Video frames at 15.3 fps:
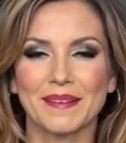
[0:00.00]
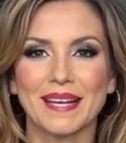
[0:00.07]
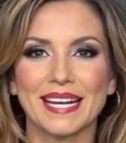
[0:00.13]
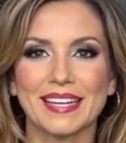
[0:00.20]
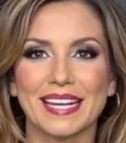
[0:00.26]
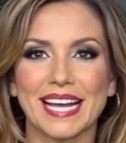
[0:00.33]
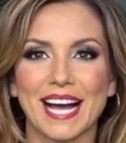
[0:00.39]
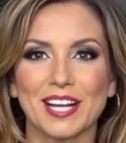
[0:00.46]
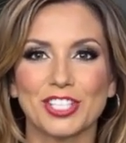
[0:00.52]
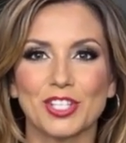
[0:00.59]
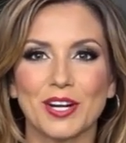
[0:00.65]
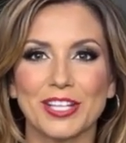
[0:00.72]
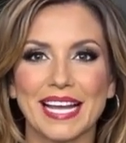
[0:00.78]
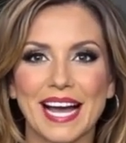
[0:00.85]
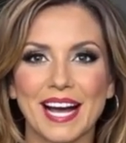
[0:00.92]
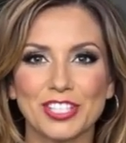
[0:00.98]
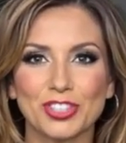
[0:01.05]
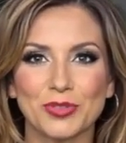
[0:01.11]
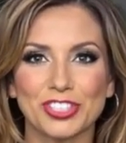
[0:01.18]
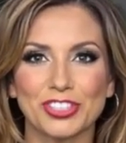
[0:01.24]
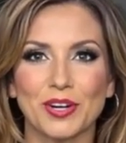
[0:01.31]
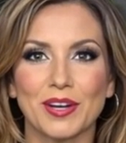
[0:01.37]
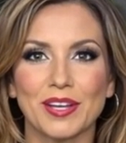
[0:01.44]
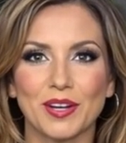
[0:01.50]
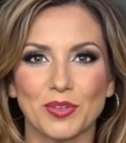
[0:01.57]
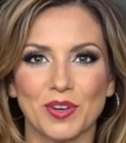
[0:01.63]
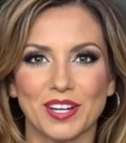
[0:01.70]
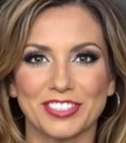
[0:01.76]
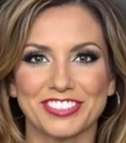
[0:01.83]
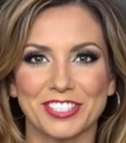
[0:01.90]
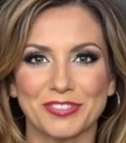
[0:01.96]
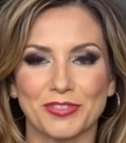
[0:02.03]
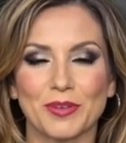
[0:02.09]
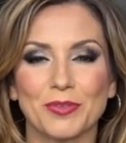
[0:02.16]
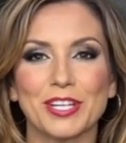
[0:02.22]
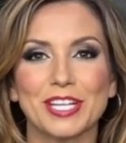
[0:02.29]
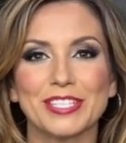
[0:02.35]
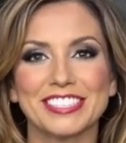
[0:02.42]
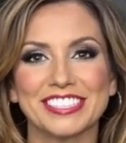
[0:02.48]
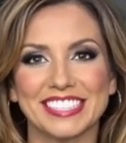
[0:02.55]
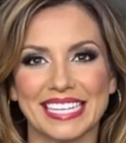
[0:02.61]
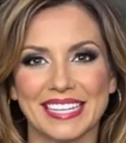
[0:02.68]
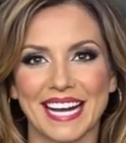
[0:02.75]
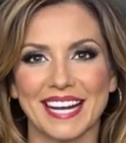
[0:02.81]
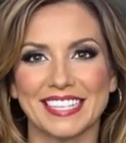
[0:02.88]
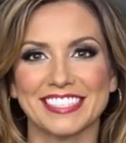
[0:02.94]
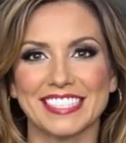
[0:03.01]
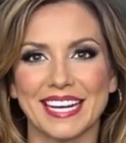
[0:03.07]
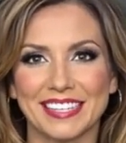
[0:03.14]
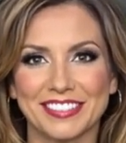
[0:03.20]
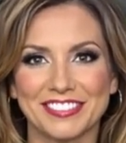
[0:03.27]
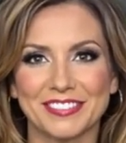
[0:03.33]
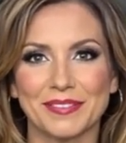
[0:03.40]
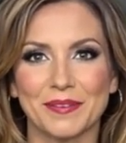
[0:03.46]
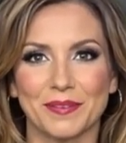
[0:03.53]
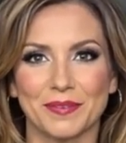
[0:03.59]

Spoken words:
and cash-on-cash return across different real estate assets.